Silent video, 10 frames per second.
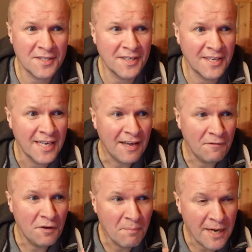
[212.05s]
that if
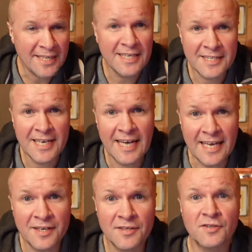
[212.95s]
you make this
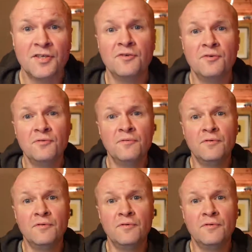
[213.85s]
link to